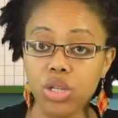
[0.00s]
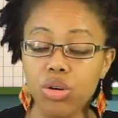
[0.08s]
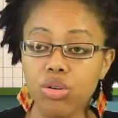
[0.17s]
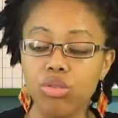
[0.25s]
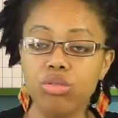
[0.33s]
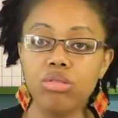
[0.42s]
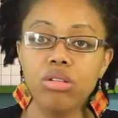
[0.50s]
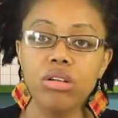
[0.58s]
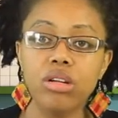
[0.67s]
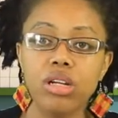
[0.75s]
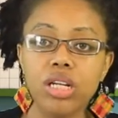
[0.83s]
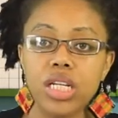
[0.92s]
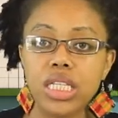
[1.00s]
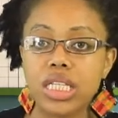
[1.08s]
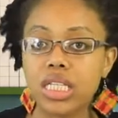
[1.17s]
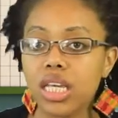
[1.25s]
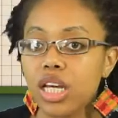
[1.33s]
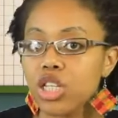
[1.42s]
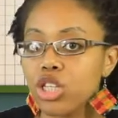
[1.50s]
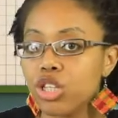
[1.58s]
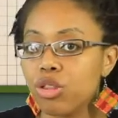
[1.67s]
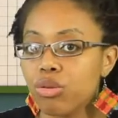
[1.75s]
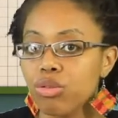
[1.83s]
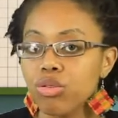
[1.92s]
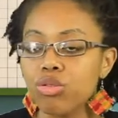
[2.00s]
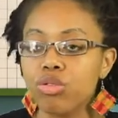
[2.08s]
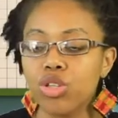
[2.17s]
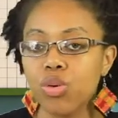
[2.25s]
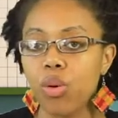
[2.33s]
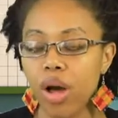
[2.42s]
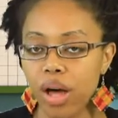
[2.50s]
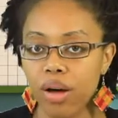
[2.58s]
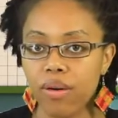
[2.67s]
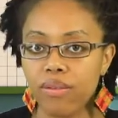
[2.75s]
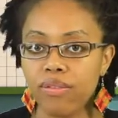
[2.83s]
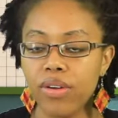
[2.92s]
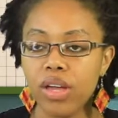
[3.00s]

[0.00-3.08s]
So six through twelve.